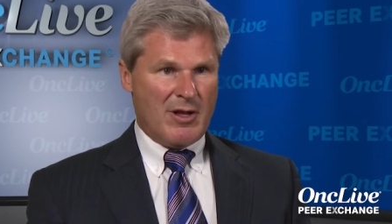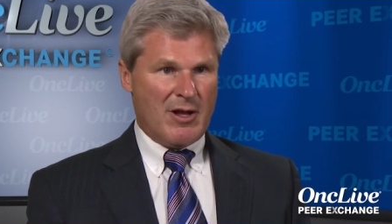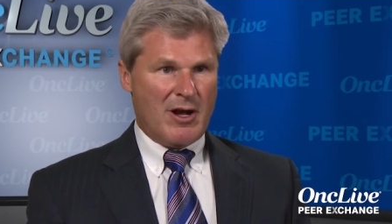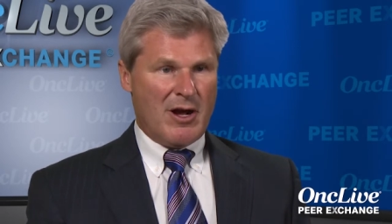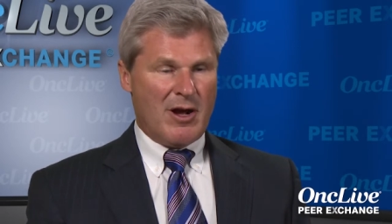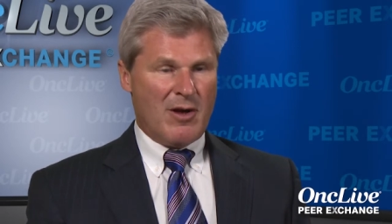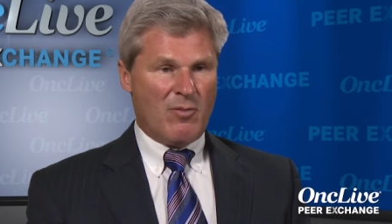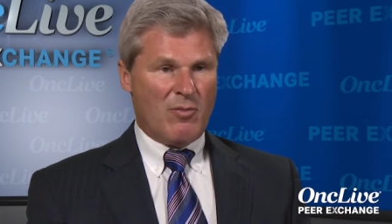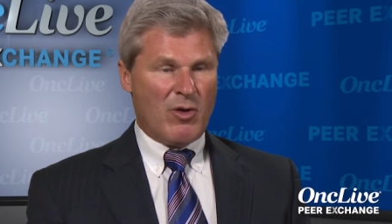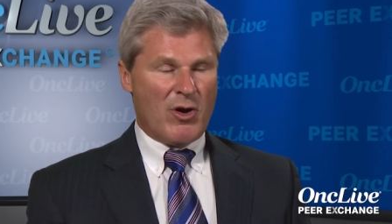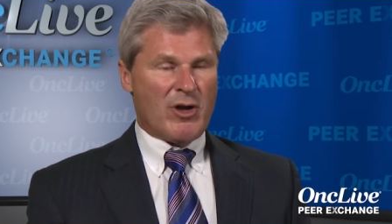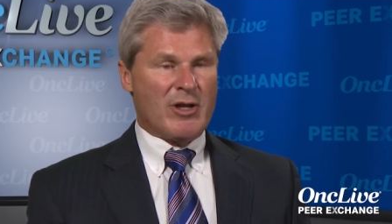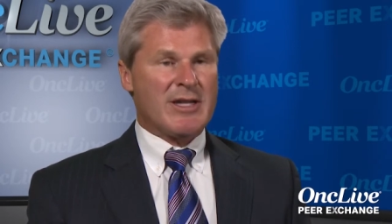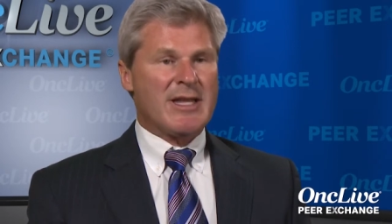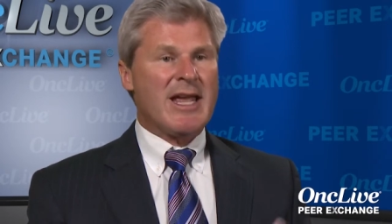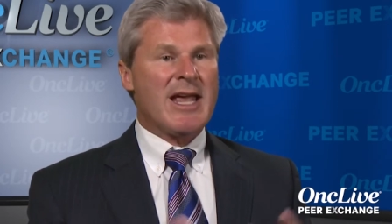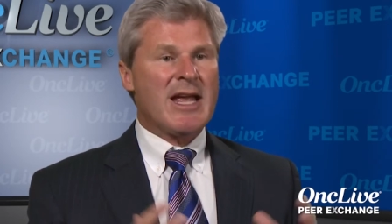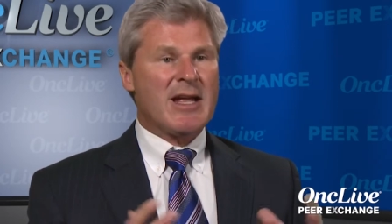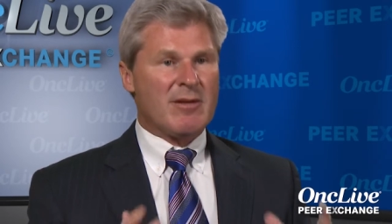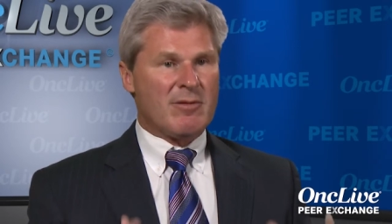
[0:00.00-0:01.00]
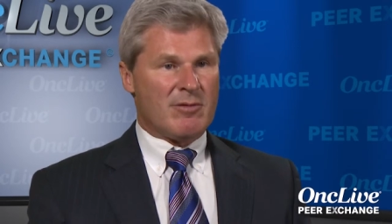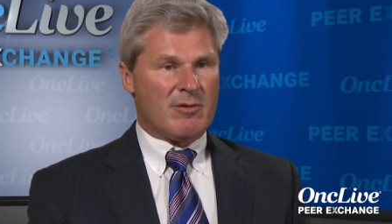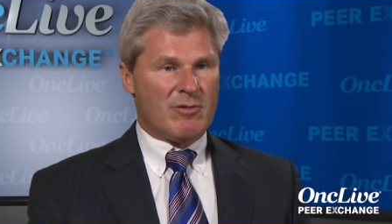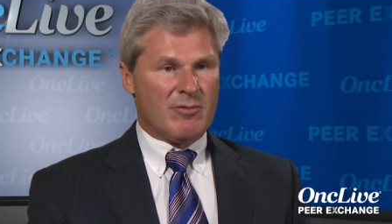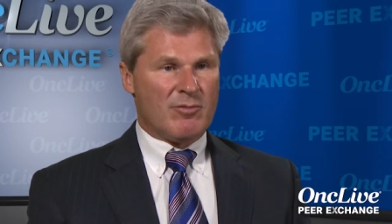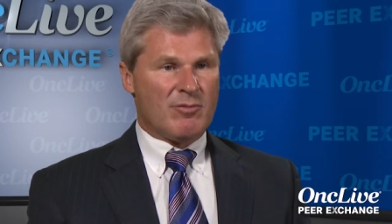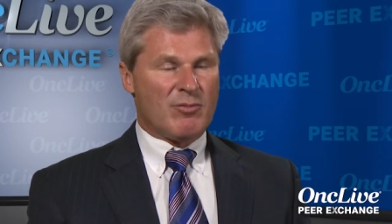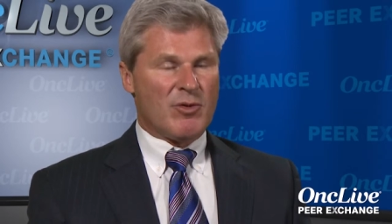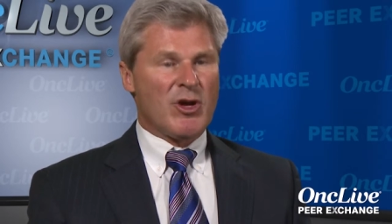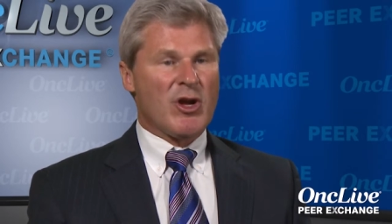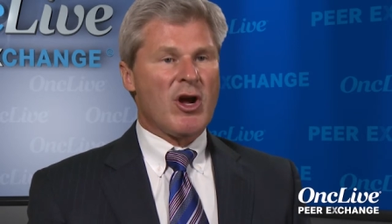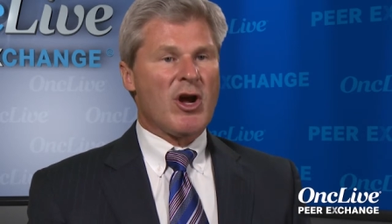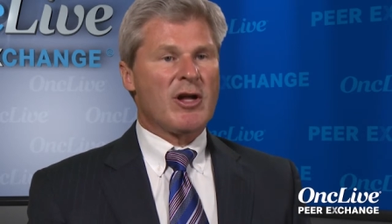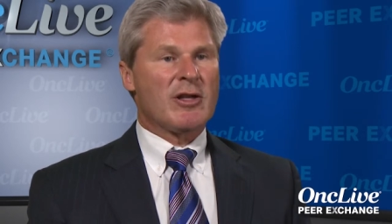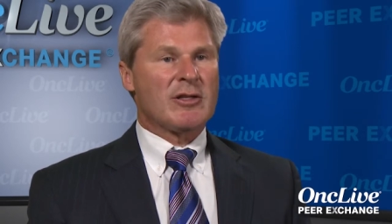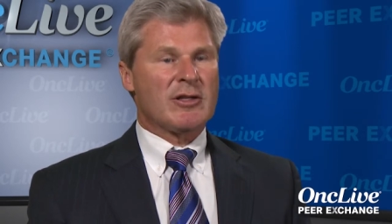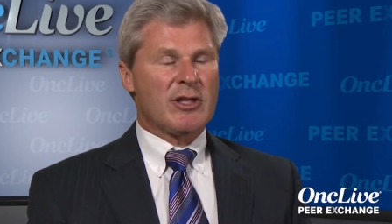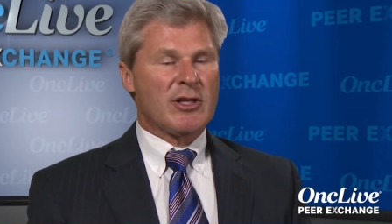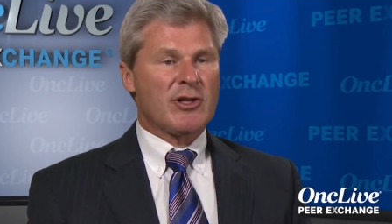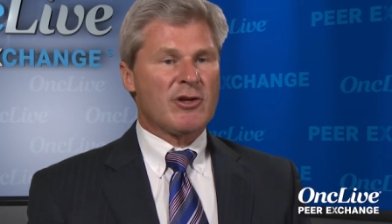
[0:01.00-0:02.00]
uh, where it can't bring
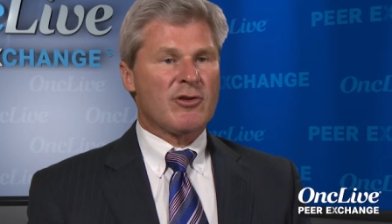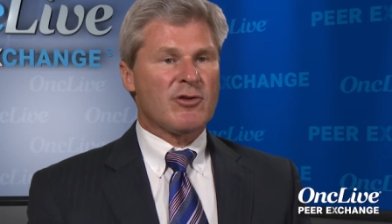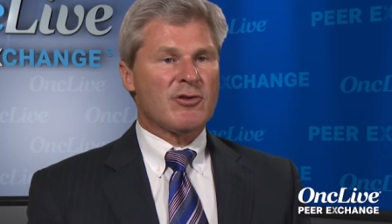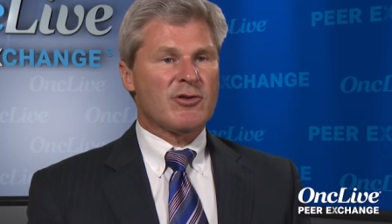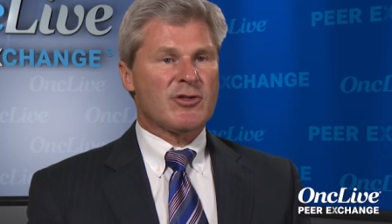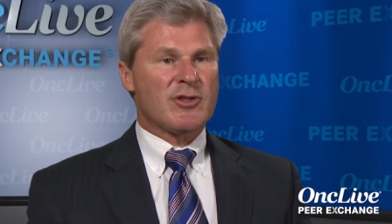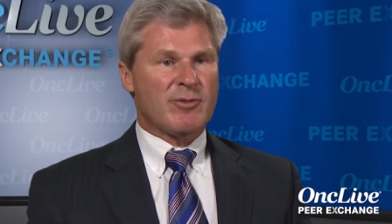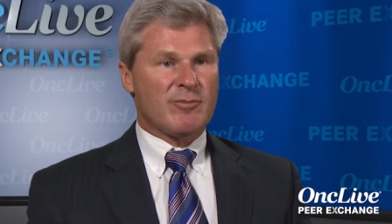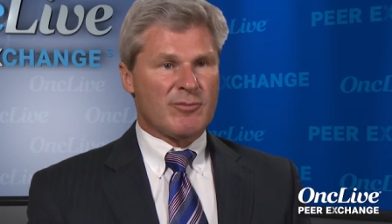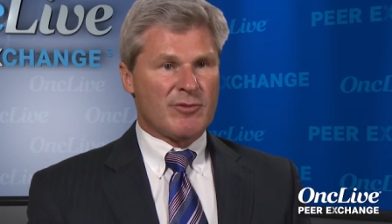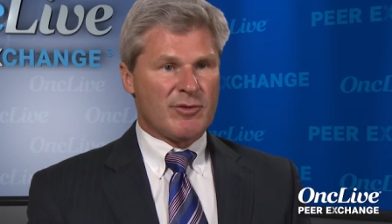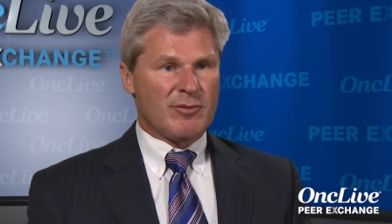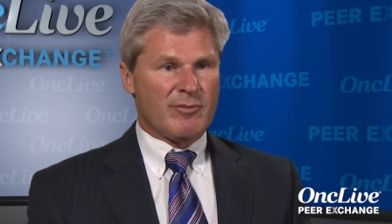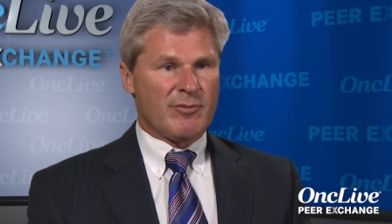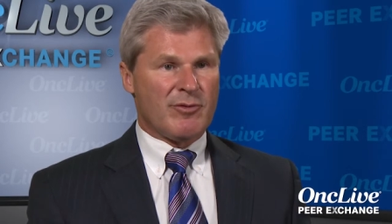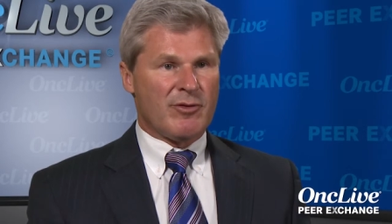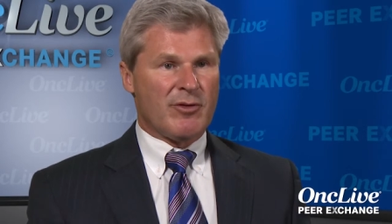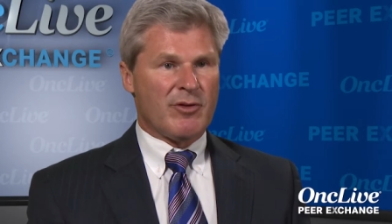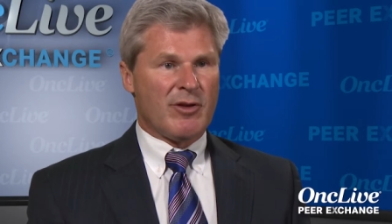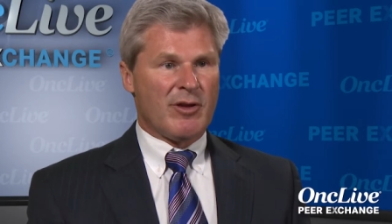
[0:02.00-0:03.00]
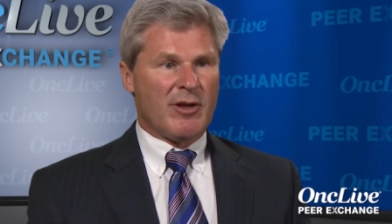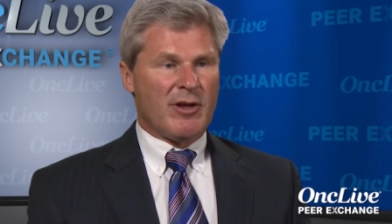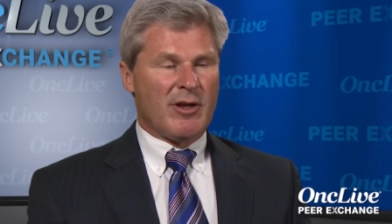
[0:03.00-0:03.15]
on clinical symptoms